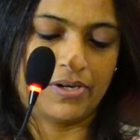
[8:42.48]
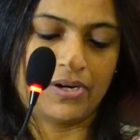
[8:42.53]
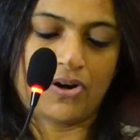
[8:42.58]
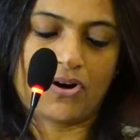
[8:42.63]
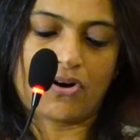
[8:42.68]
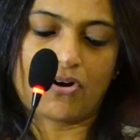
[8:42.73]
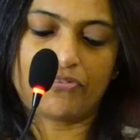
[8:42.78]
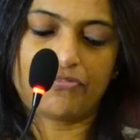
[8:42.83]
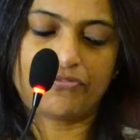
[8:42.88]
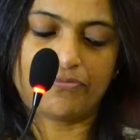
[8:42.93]

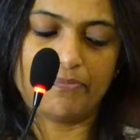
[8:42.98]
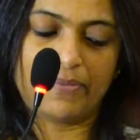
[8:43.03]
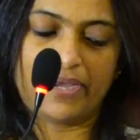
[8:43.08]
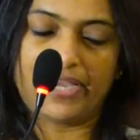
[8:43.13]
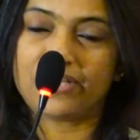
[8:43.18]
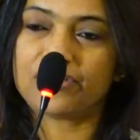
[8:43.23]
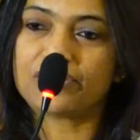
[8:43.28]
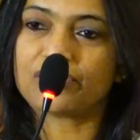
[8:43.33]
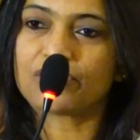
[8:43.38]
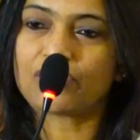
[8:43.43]
of
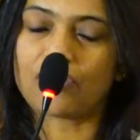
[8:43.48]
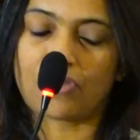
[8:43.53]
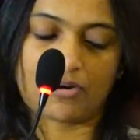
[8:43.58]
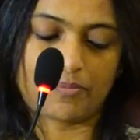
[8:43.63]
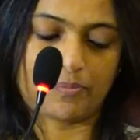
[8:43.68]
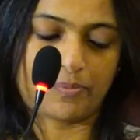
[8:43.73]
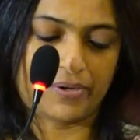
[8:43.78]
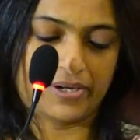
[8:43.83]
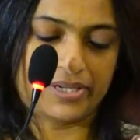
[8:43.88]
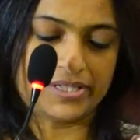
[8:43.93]
major
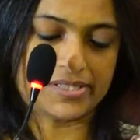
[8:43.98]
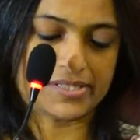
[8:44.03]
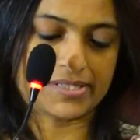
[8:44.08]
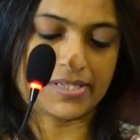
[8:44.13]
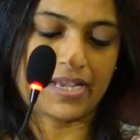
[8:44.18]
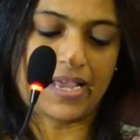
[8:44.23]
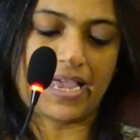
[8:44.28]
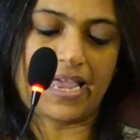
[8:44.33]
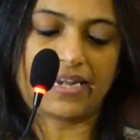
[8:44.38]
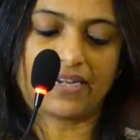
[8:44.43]

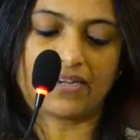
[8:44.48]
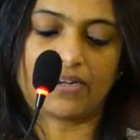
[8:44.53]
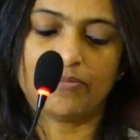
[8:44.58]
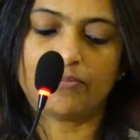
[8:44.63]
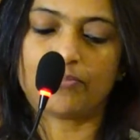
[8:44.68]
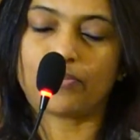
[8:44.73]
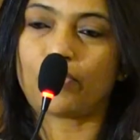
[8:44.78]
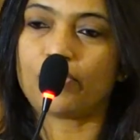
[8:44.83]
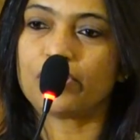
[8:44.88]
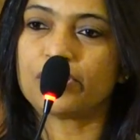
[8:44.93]
corporates and
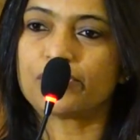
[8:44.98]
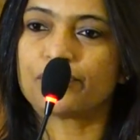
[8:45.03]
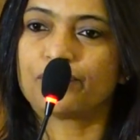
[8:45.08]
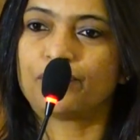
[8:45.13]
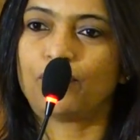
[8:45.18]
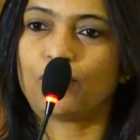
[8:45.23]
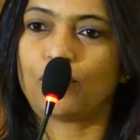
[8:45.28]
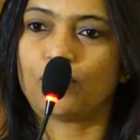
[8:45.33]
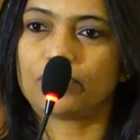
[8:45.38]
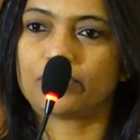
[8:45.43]
employs
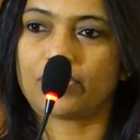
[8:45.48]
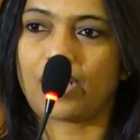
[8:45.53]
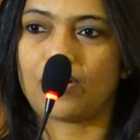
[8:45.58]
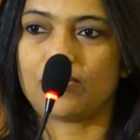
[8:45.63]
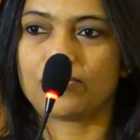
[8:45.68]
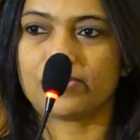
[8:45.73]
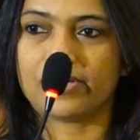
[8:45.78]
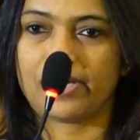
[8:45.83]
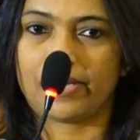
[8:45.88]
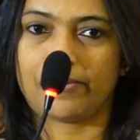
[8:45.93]

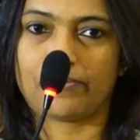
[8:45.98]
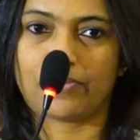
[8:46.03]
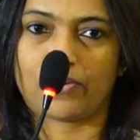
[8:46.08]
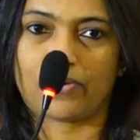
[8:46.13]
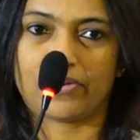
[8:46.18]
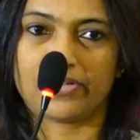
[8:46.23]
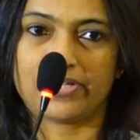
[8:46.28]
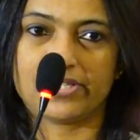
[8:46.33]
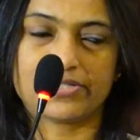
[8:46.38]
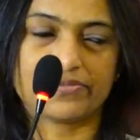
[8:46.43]
4,000
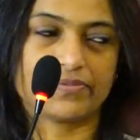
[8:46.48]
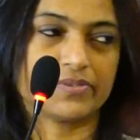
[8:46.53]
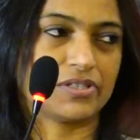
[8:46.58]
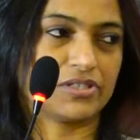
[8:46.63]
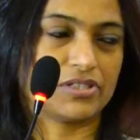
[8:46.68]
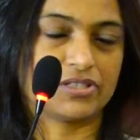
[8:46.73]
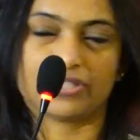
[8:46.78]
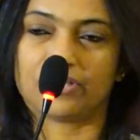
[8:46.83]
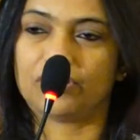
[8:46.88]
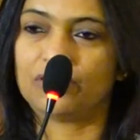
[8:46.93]
employees with
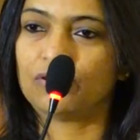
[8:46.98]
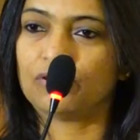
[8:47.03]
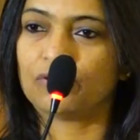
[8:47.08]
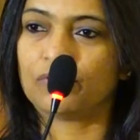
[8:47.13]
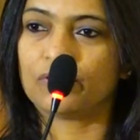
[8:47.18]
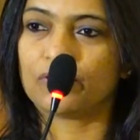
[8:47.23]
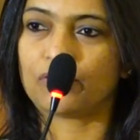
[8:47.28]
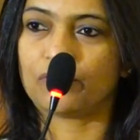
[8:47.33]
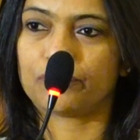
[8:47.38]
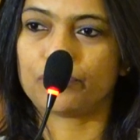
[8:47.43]
a
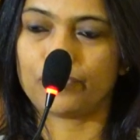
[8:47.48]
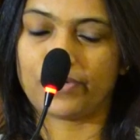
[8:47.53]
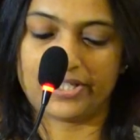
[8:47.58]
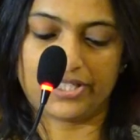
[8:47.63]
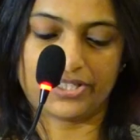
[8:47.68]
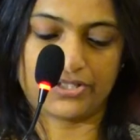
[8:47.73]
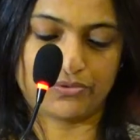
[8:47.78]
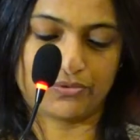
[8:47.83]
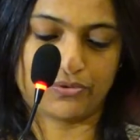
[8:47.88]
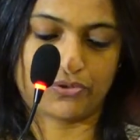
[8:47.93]
turnover of
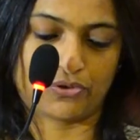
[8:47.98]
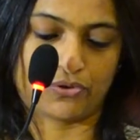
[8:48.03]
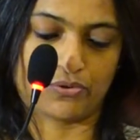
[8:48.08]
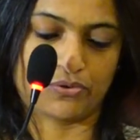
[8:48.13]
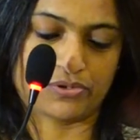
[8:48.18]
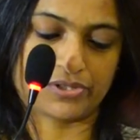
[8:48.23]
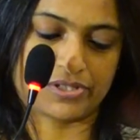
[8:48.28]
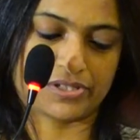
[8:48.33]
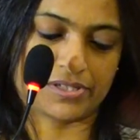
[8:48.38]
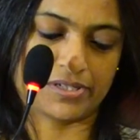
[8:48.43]
22
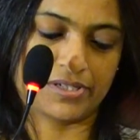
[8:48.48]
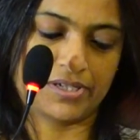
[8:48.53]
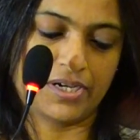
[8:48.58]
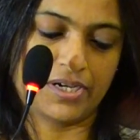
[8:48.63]
crores.